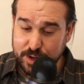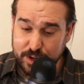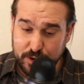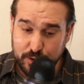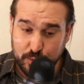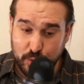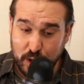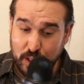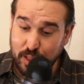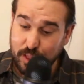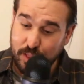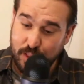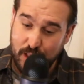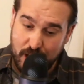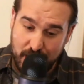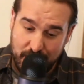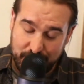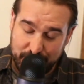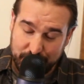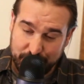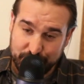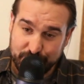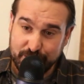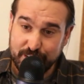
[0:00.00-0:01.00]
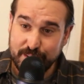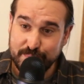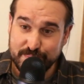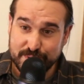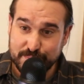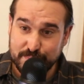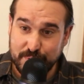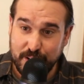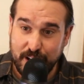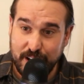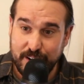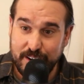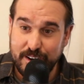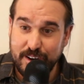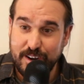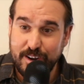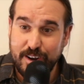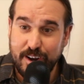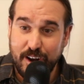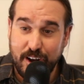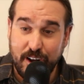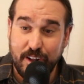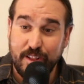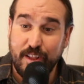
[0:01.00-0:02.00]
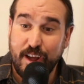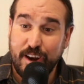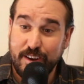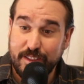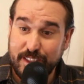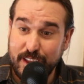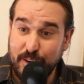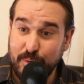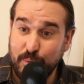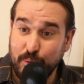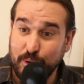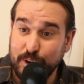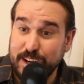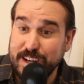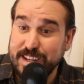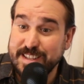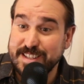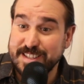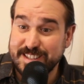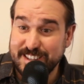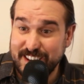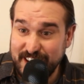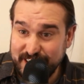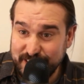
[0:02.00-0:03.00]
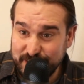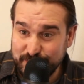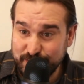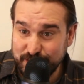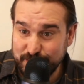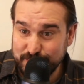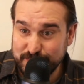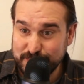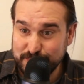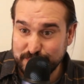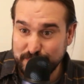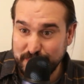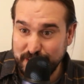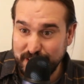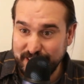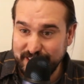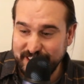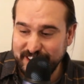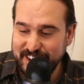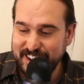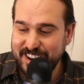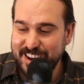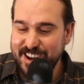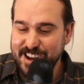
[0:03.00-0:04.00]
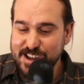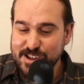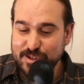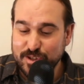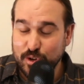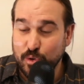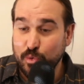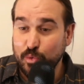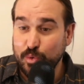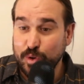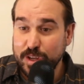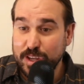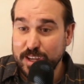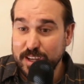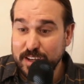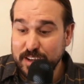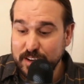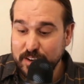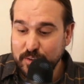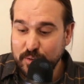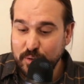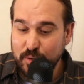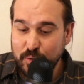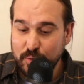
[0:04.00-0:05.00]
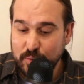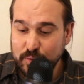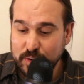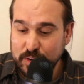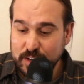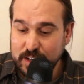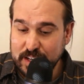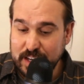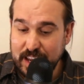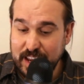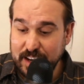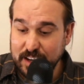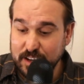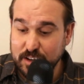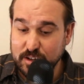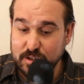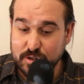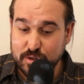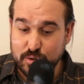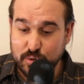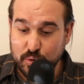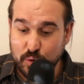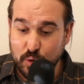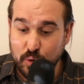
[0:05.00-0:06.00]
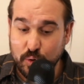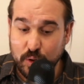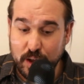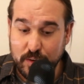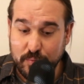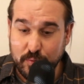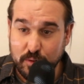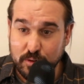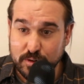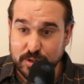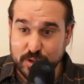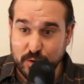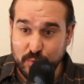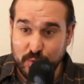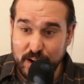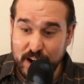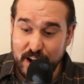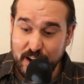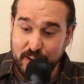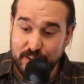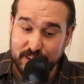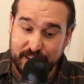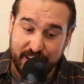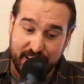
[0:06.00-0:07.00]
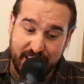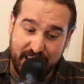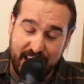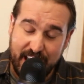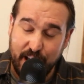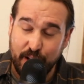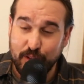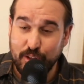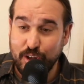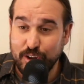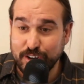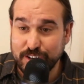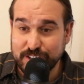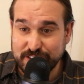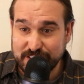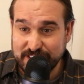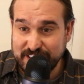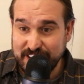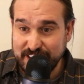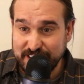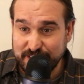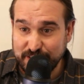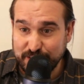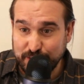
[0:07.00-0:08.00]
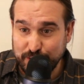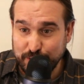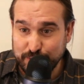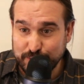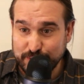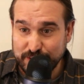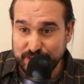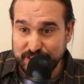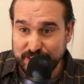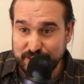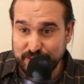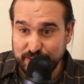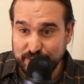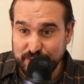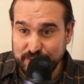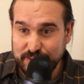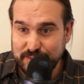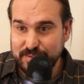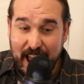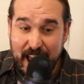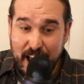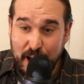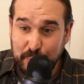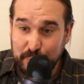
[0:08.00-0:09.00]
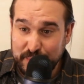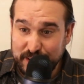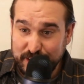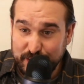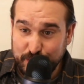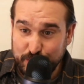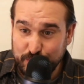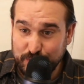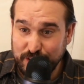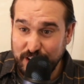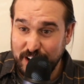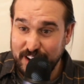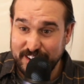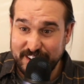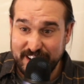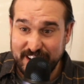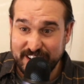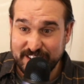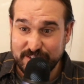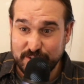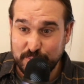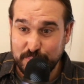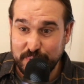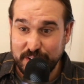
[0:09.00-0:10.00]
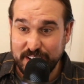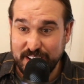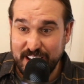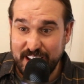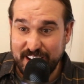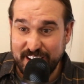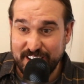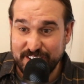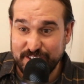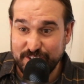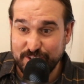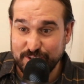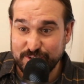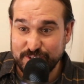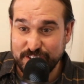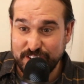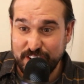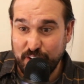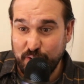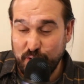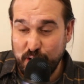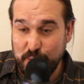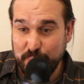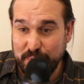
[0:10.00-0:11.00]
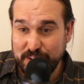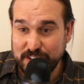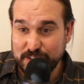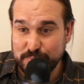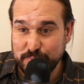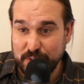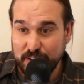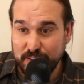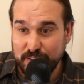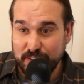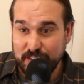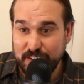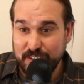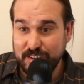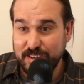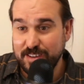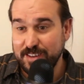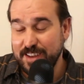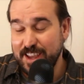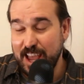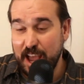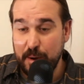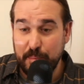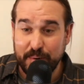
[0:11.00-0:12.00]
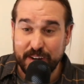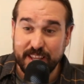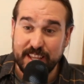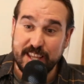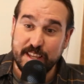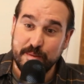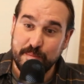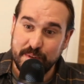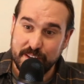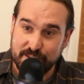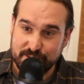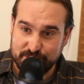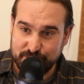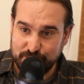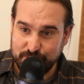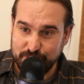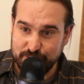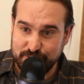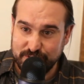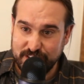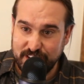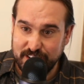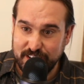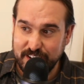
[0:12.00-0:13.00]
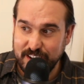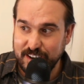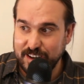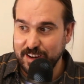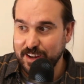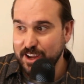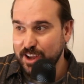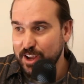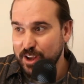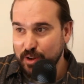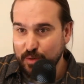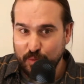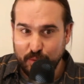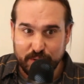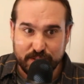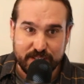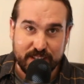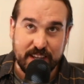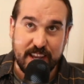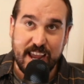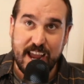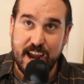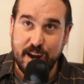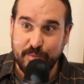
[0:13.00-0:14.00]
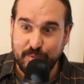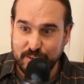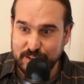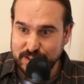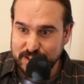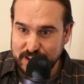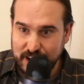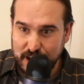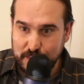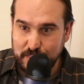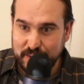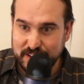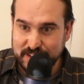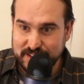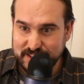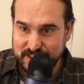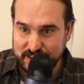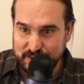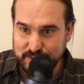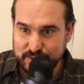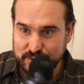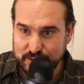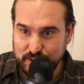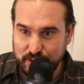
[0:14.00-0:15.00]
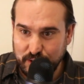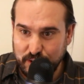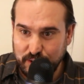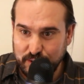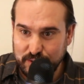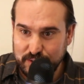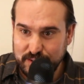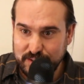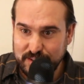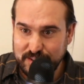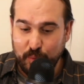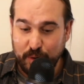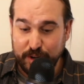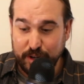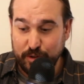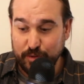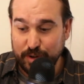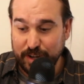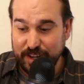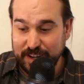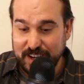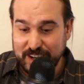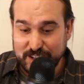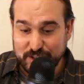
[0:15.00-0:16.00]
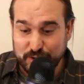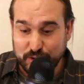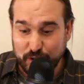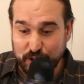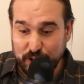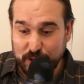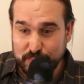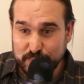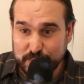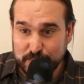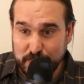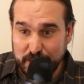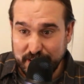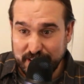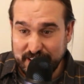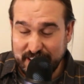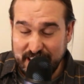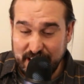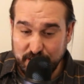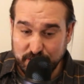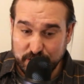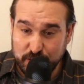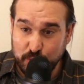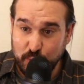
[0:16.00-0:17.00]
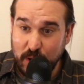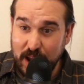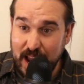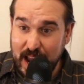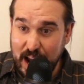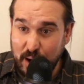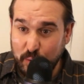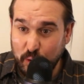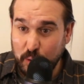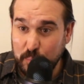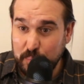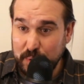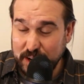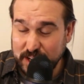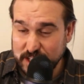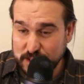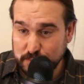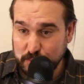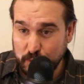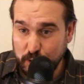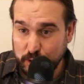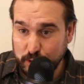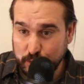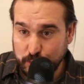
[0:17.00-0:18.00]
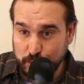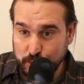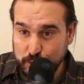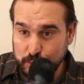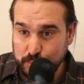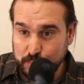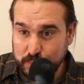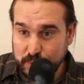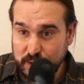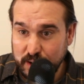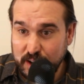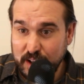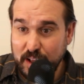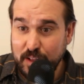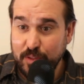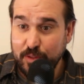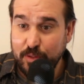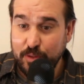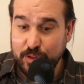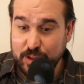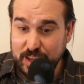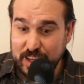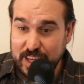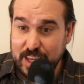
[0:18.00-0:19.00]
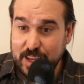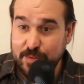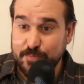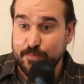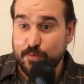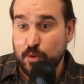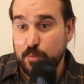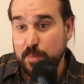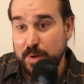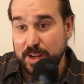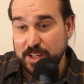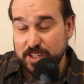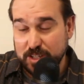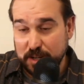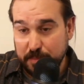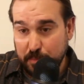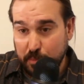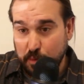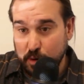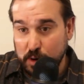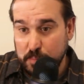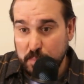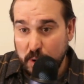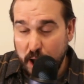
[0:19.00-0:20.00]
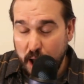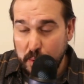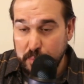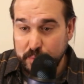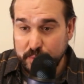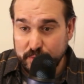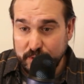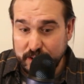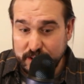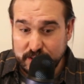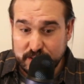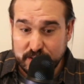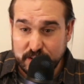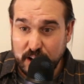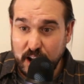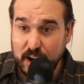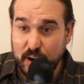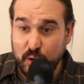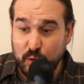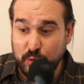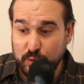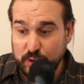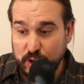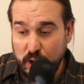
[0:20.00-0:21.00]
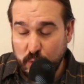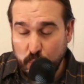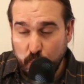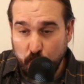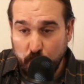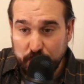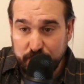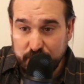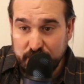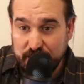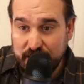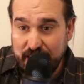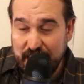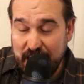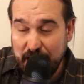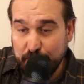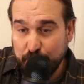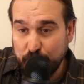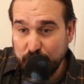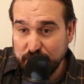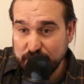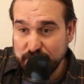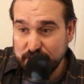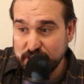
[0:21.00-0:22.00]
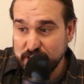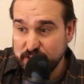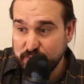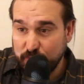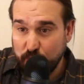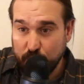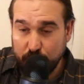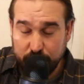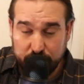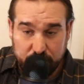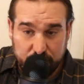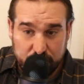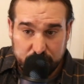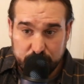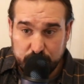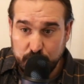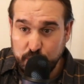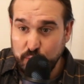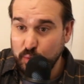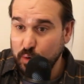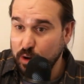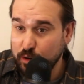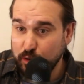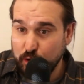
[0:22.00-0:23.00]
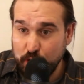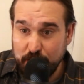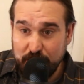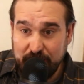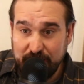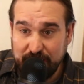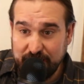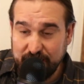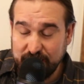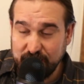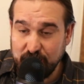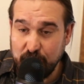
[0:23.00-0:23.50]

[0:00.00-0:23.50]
We do a lot of HubSpot, a lot of that work inside of HubSpot. So we can control levers around how long does it take to close a deal? How many new contacts are being added to your CRM each month? How many emails are you sending? What's the average time on a sales call? When you connect your HubSpot account to our benchmark group, the information pre-populates not only on what the average is for the 280